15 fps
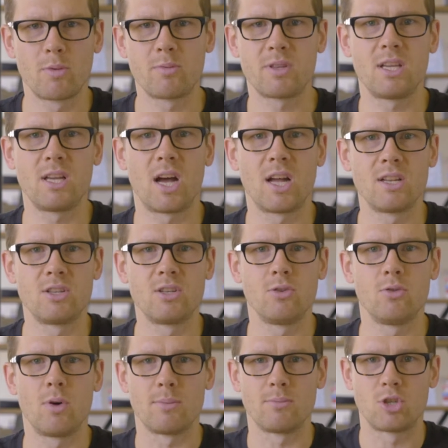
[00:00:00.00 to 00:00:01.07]
the
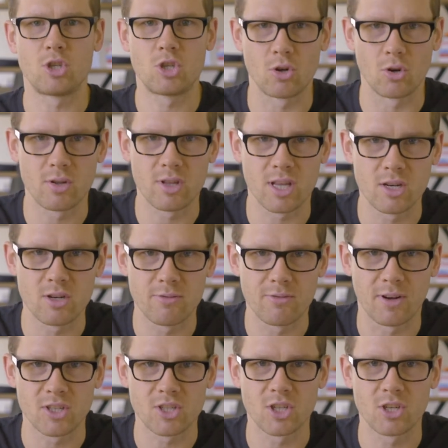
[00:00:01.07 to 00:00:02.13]
undo, I'm sure, the undo
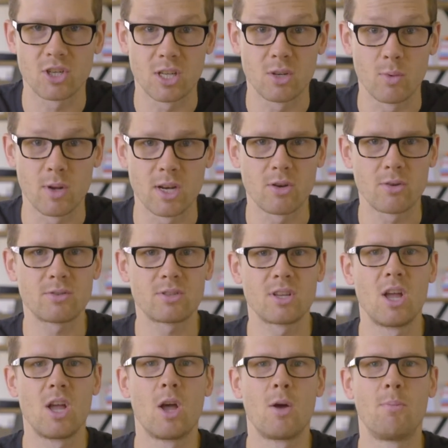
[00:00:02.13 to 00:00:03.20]
function in Windows,
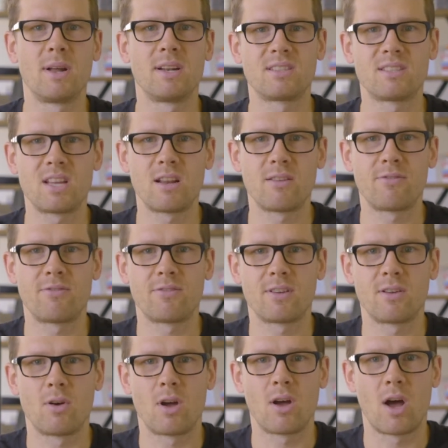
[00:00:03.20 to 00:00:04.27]
but instead of
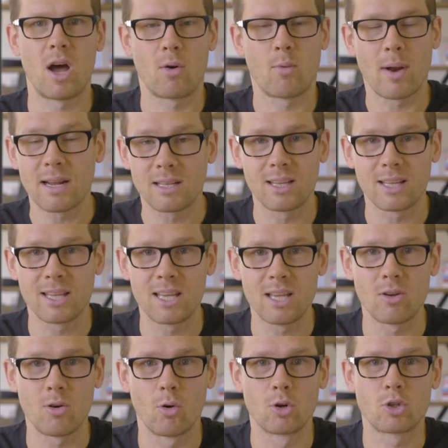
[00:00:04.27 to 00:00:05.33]

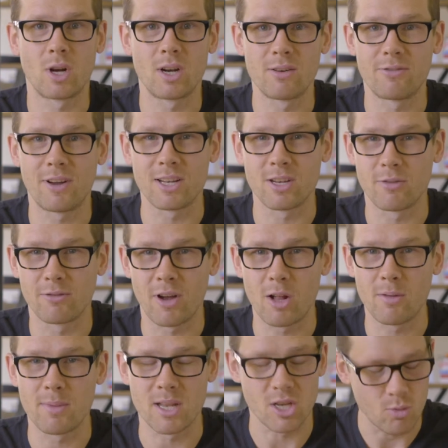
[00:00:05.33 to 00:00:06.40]
right-clicking or trying to find your
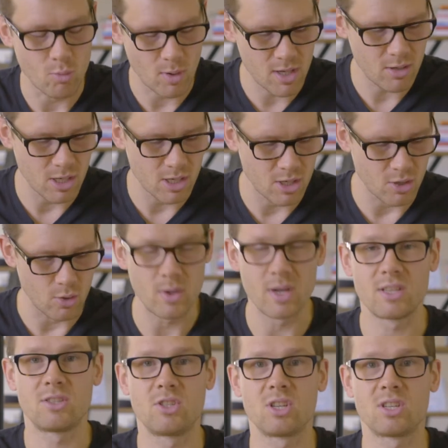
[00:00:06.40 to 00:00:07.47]
file menu, what you can do
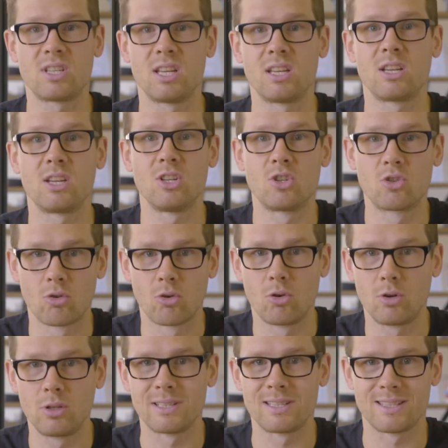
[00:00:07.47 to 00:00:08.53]
is just hit
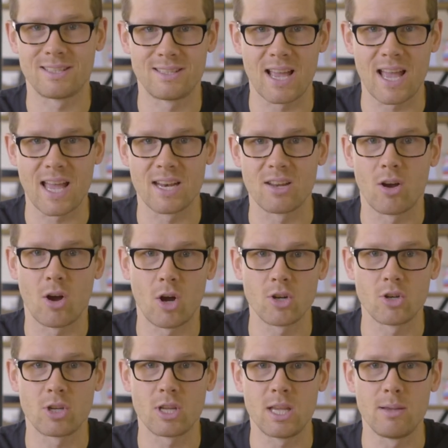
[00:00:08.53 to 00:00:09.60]
Control Z on
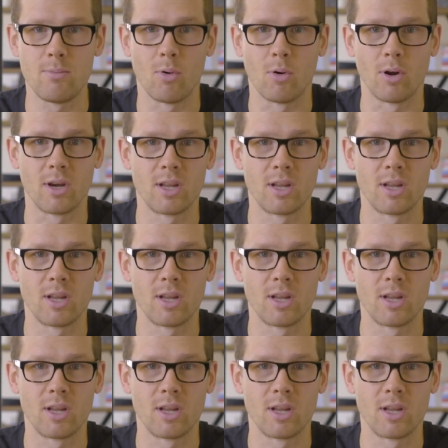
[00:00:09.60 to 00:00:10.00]
your keyboard.